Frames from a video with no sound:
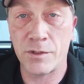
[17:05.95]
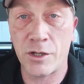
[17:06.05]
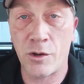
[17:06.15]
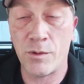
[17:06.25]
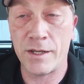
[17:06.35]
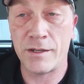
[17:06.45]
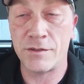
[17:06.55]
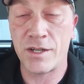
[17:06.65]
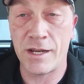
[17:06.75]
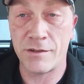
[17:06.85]
go in
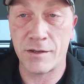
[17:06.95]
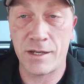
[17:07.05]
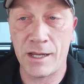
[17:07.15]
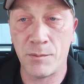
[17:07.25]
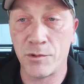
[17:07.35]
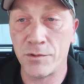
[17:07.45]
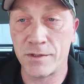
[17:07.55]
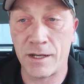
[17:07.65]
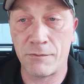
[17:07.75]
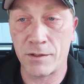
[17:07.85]
and change the
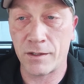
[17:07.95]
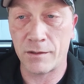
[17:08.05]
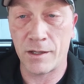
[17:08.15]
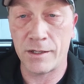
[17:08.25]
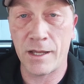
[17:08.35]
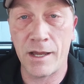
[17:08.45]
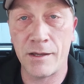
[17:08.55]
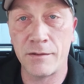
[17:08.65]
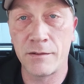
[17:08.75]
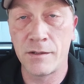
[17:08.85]
tables and everything like that.